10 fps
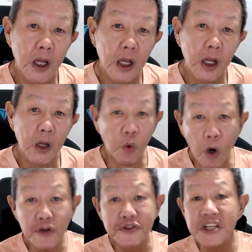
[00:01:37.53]
It was
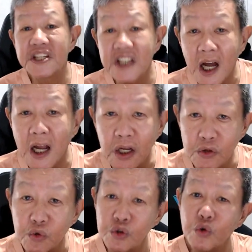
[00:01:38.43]
designed to
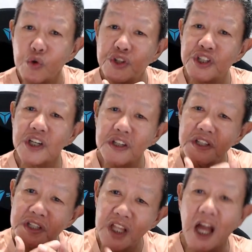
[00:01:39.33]
do just
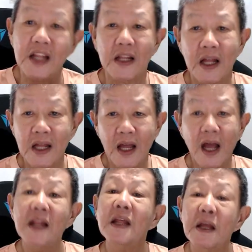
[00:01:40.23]
that and
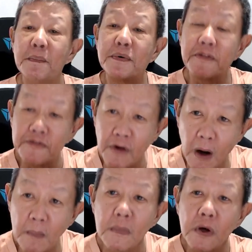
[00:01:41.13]
it performed
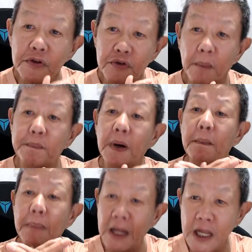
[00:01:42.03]

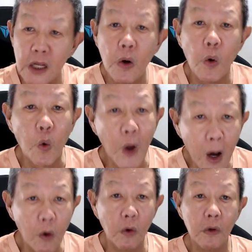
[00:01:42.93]
superbly
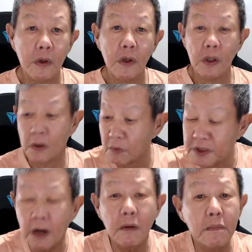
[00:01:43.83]
well
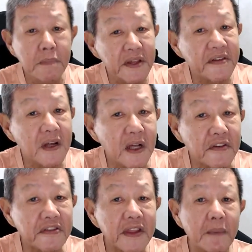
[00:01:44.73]
without missing a
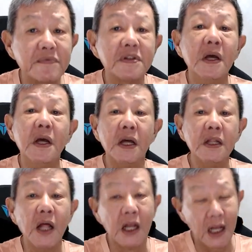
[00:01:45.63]
steps in the
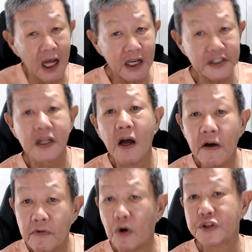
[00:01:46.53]
last
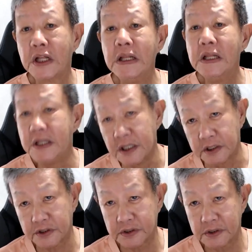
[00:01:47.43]
14
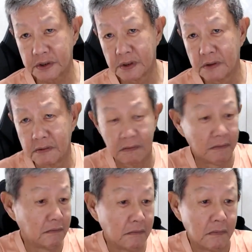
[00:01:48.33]
years.
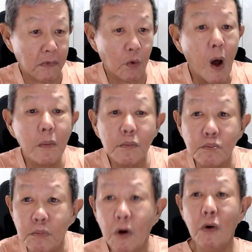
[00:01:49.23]
What
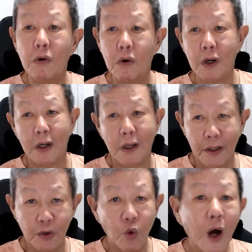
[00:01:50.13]
more you
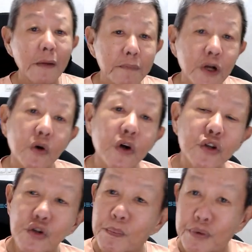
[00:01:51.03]
want Bitcoin to
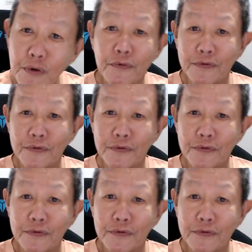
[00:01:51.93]
prove?